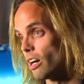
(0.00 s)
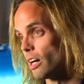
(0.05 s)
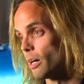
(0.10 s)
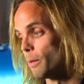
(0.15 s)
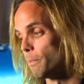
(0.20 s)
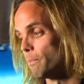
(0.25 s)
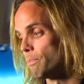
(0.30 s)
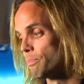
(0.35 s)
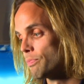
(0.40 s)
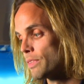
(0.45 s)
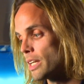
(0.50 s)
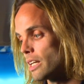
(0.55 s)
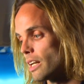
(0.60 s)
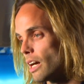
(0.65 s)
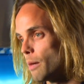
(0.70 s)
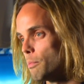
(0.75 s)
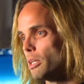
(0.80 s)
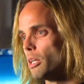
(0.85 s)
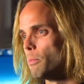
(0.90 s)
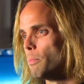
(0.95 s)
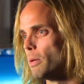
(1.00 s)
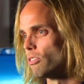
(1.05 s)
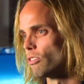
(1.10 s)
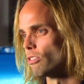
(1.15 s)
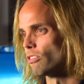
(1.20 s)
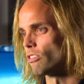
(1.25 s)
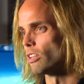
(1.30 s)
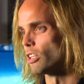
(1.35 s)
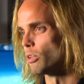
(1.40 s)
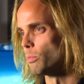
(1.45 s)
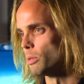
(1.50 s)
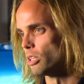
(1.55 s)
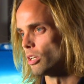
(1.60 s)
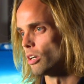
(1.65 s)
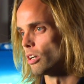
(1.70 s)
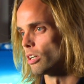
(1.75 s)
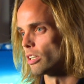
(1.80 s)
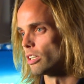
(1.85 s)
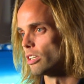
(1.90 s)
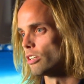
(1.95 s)
I've been in the business a little bit
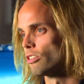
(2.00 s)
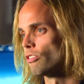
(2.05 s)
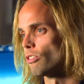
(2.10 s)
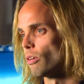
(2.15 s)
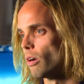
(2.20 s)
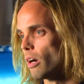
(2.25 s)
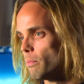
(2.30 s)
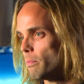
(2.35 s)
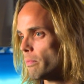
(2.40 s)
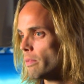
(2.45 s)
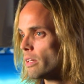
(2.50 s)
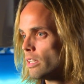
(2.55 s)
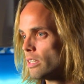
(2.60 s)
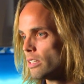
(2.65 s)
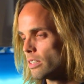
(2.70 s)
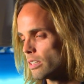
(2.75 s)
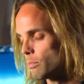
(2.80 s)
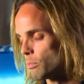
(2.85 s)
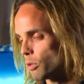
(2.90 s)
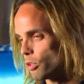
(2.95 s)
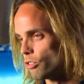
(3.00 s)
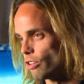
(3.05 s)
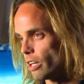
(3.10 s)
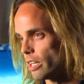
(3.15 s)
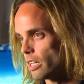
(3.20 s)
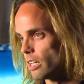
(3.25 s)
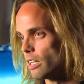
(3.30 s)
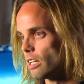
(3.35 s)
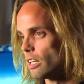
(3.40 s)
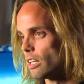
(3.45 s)
longer, so I'm more jaded,